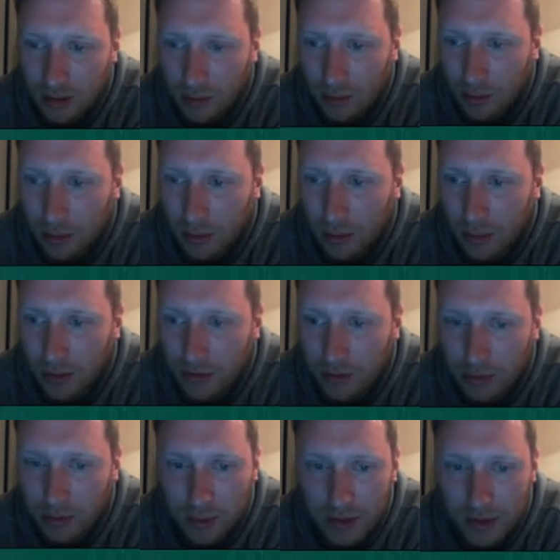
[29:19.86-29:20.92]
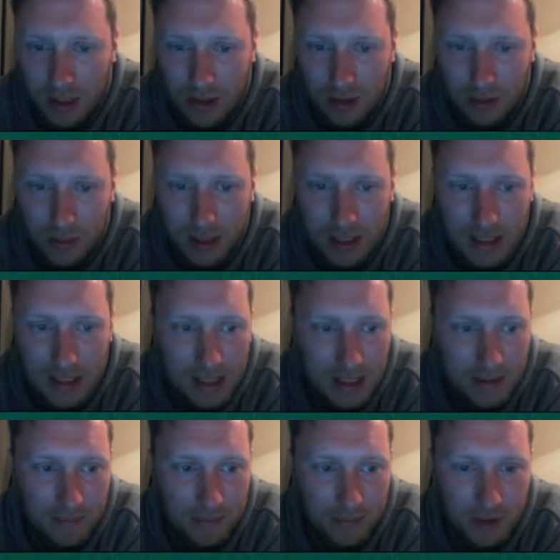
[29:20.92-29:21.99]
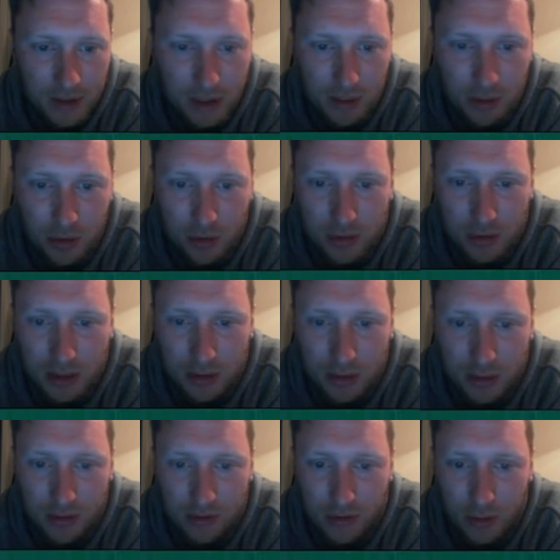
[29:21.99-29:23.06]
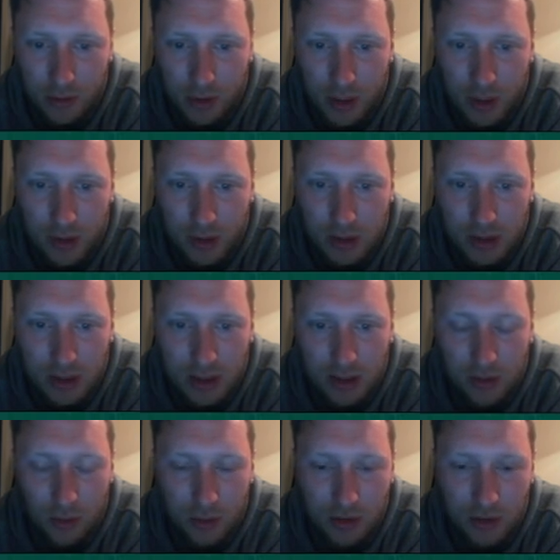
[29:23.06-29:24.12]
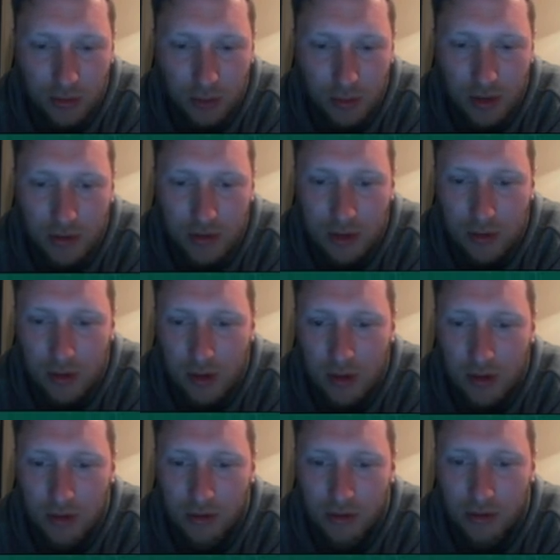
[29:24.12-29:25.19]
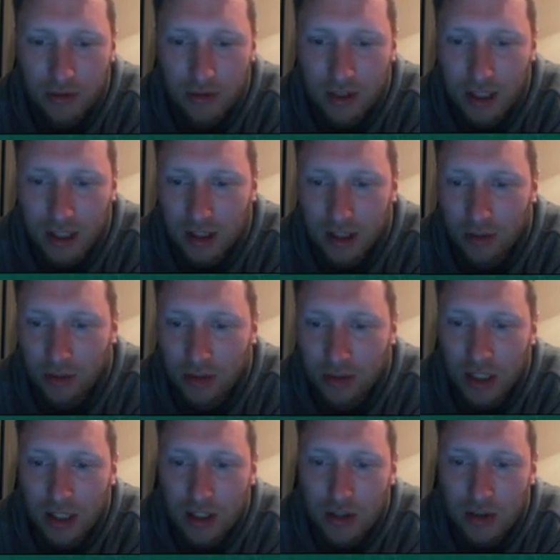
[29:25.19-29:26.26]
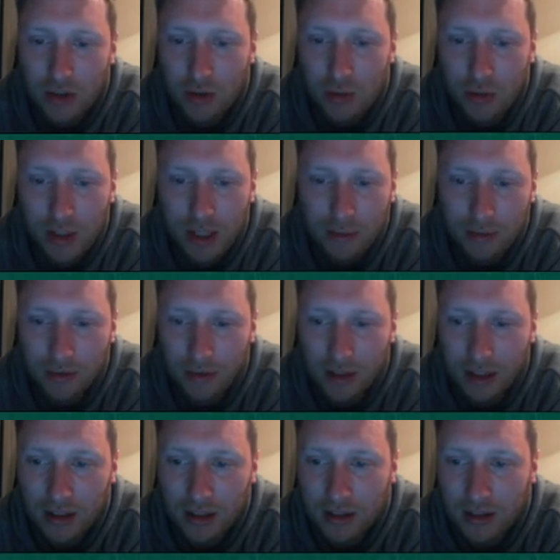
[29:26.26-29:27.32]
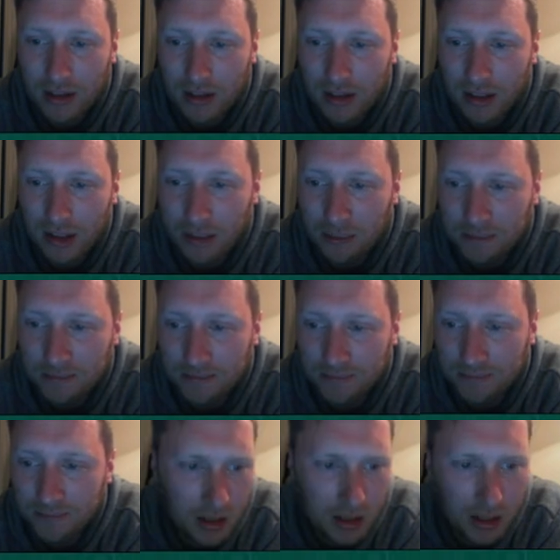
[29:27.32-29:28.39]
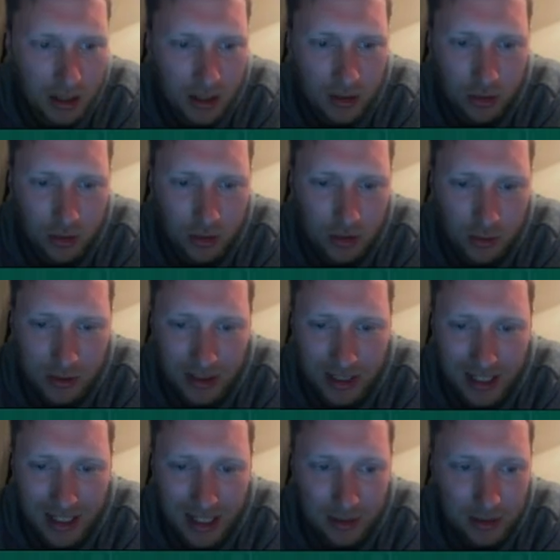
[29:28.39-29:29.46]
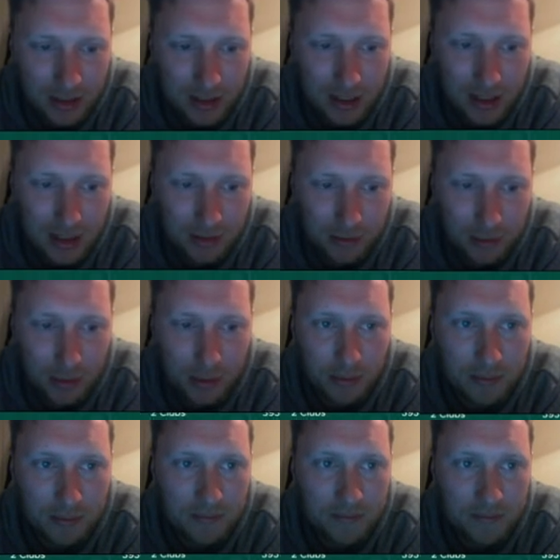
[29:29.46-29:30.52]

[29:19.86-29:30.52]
1 point away from his potential ability. Sam Jordan now has made 400 all-time appearances with 158 goals. 2 caps for England now. Troy Thomas Lenihan still at Liverpool.